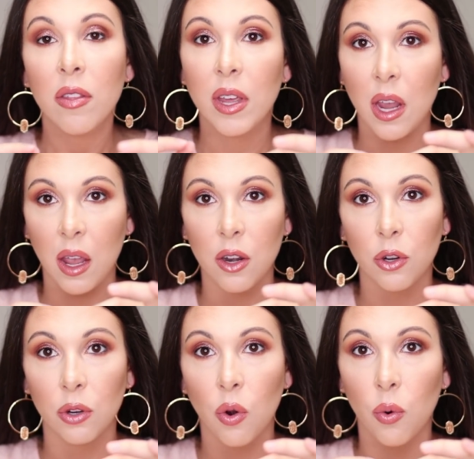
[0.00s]
the
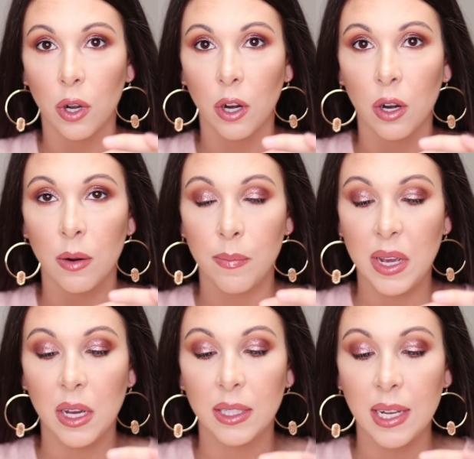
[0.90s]
inner corner
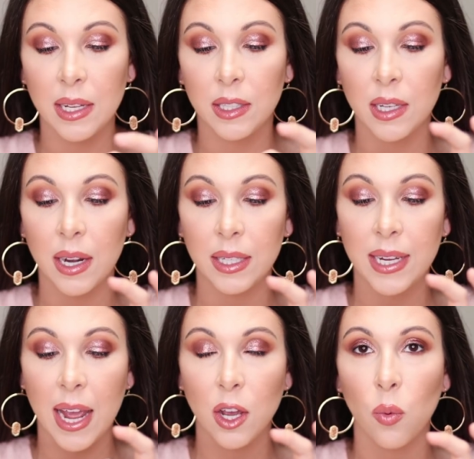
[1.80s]
because it's going to
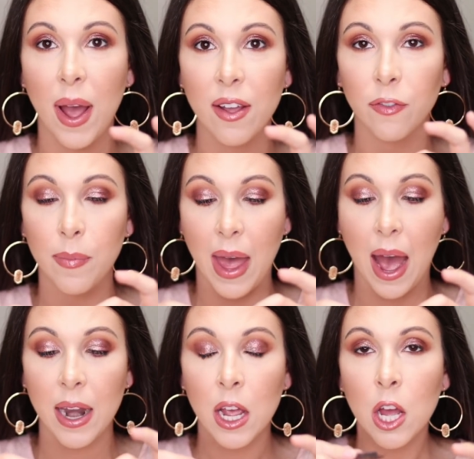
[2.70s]
take away from
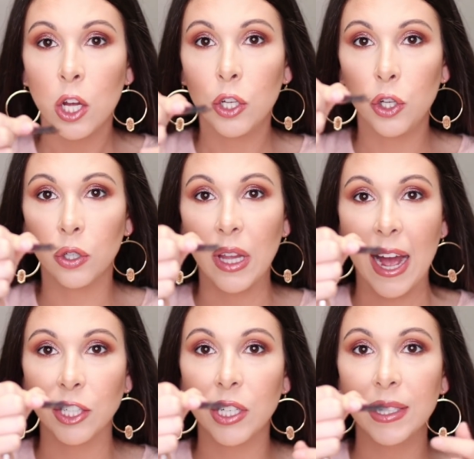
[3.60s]
that. Your
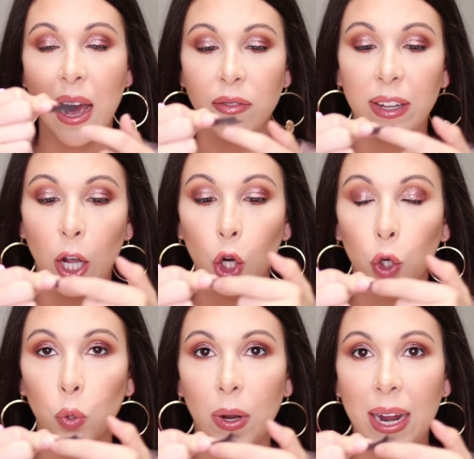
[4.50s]
lashes have like a
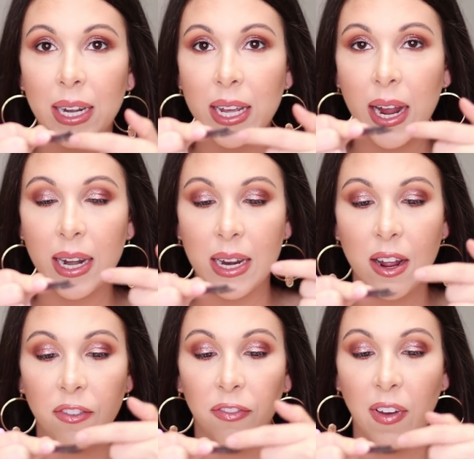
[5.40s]

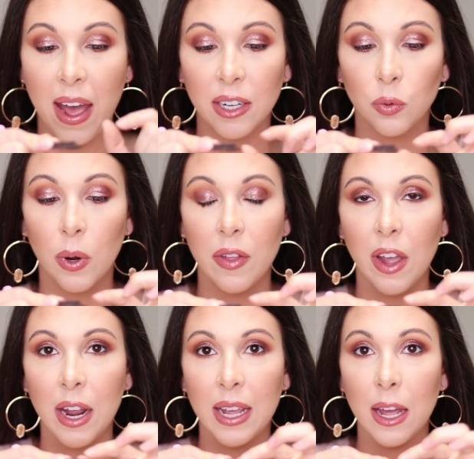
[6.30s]
gradiated effect where
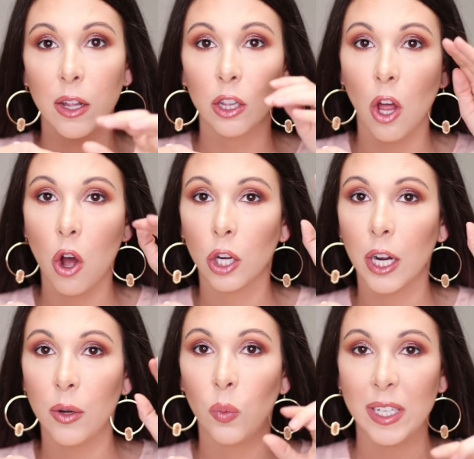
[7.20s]
they get
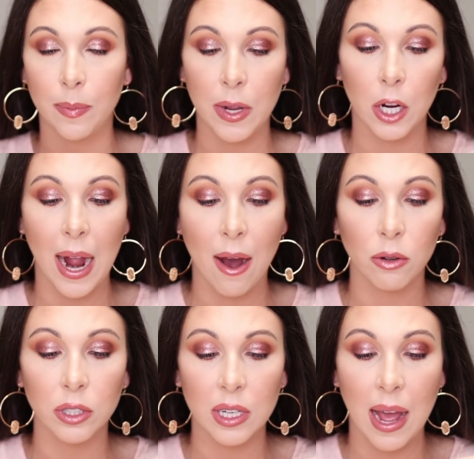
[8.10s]
longer and wispier
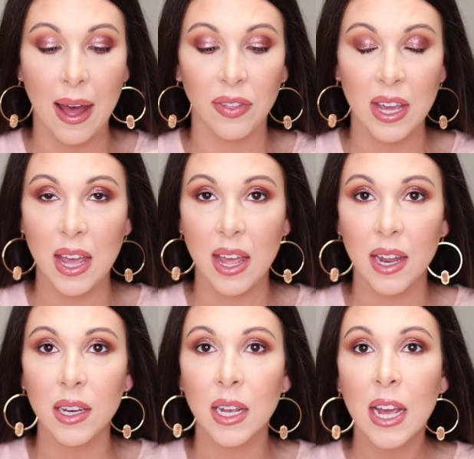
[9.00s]
out at the
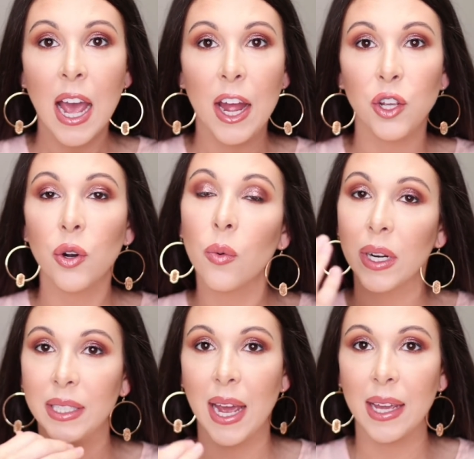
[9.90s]
end, and you don't
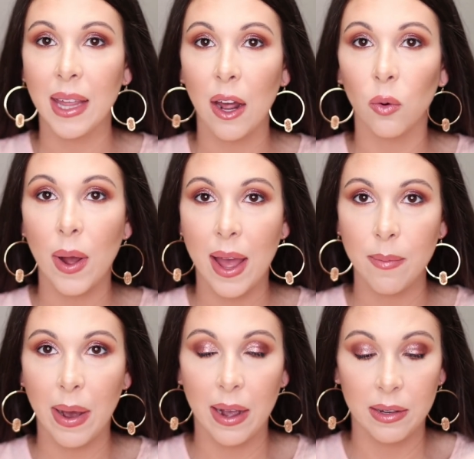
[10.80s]
want to take that away
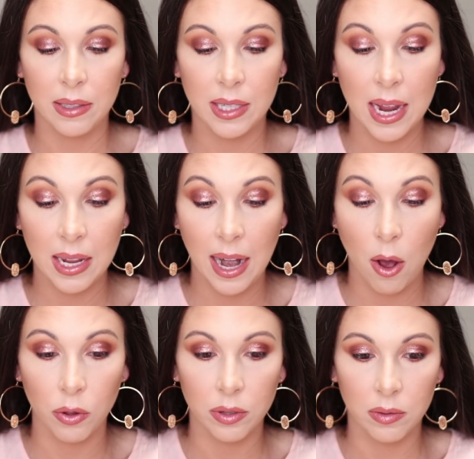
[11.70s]
by taking
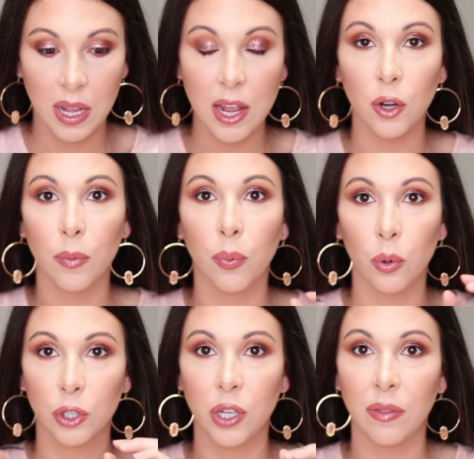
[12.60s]
out the inner
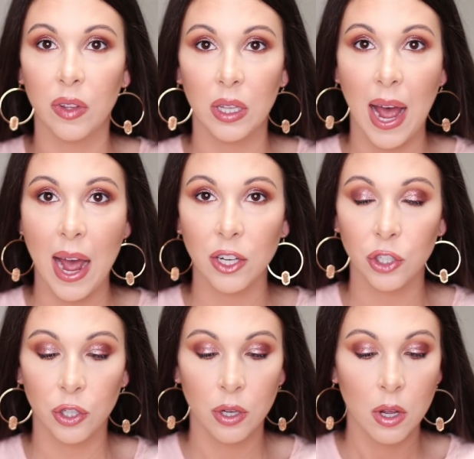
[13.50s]
portion of the
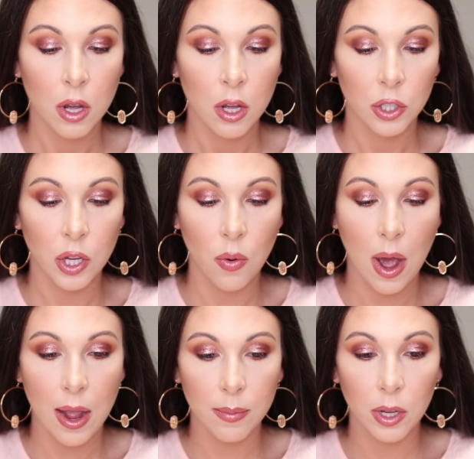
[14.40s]
lash. So
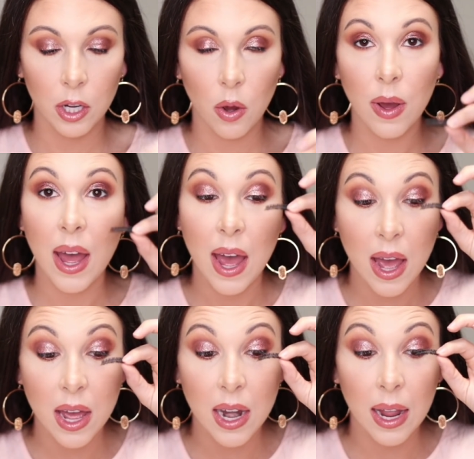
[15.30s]
I'm going to go
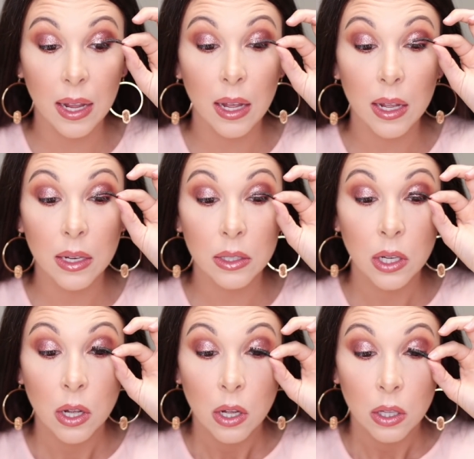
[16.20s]
ahead and
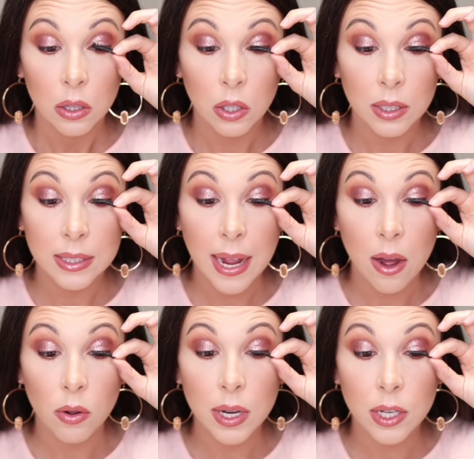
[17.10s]
look
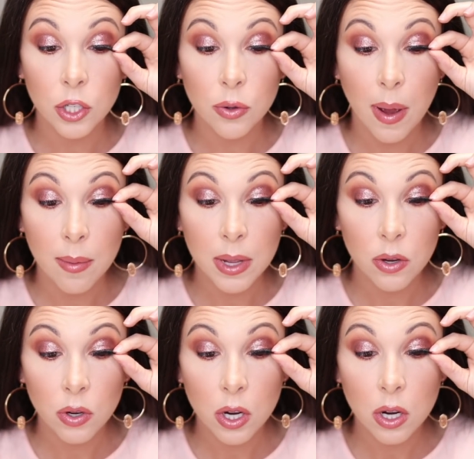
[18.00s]
down into my
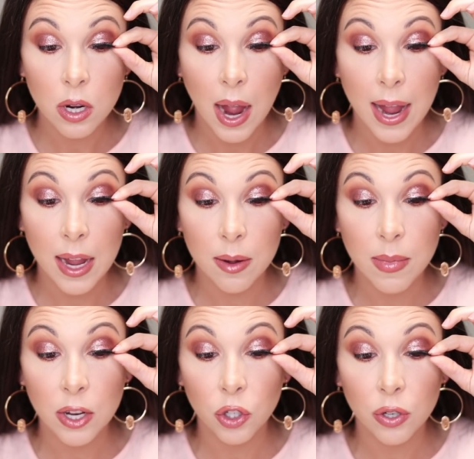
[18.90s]
mirror and
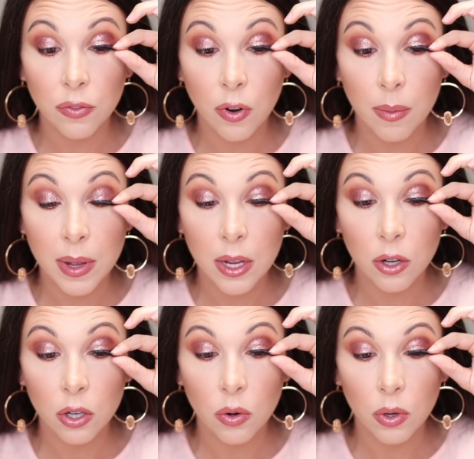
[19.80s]
measure from
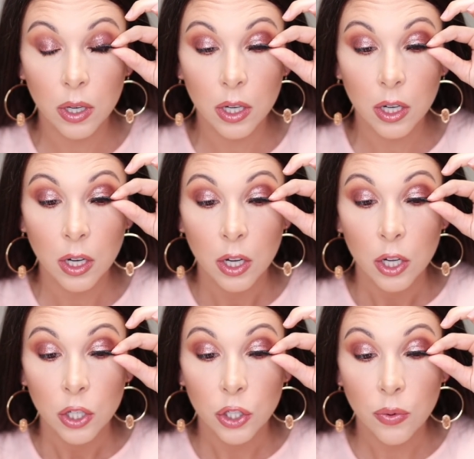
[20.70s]
inner corner
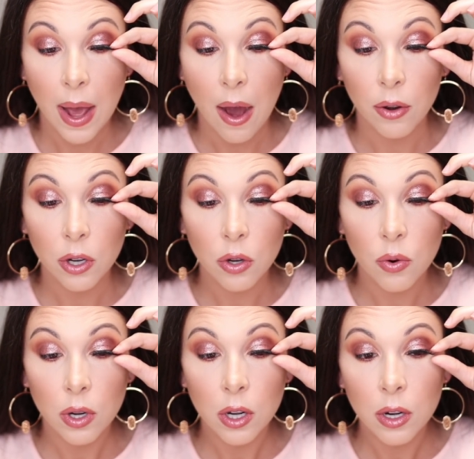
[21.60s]
to outer
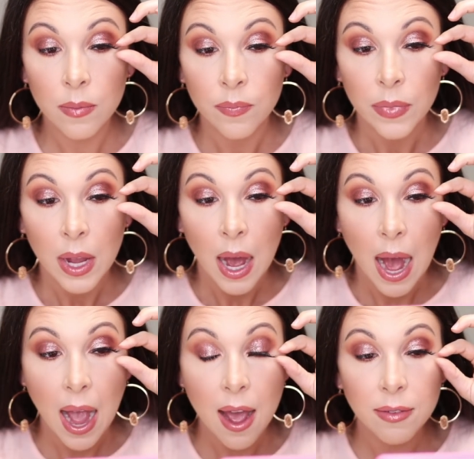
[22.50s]
corner.
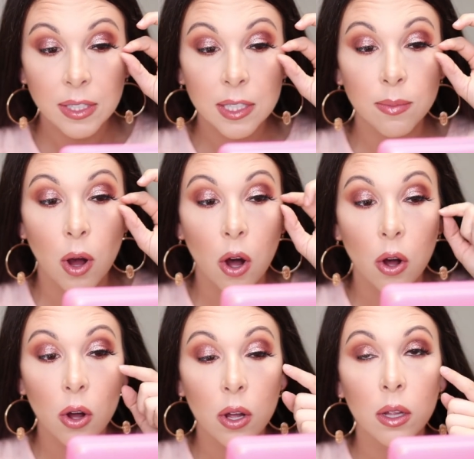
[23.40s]
I have
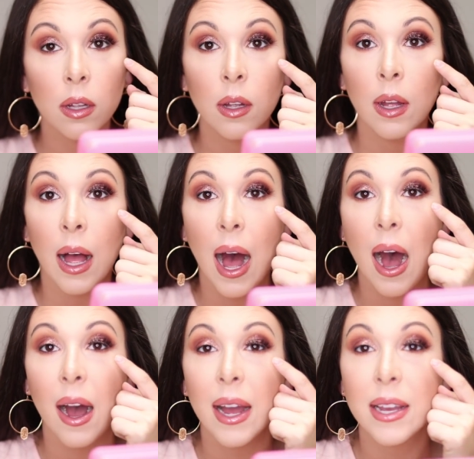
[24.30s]
small
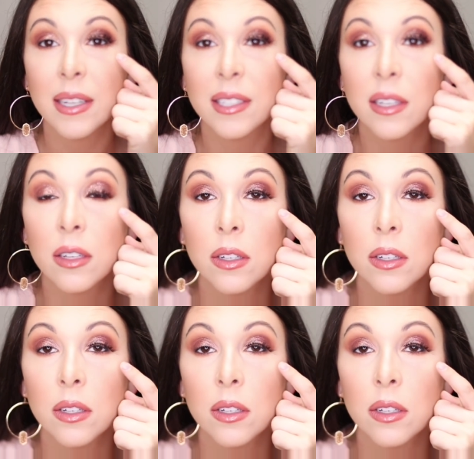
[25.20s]
eyes,